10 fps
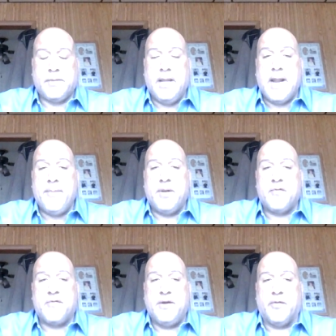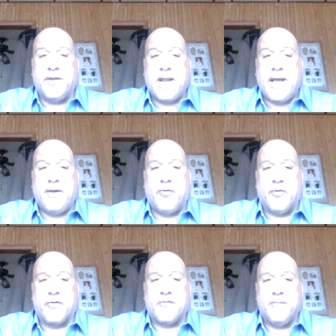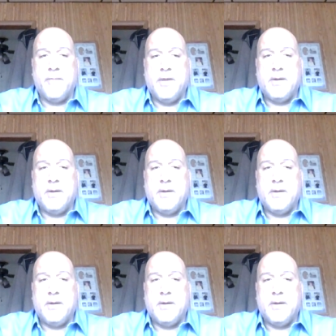And I'm going to single the 9 horse.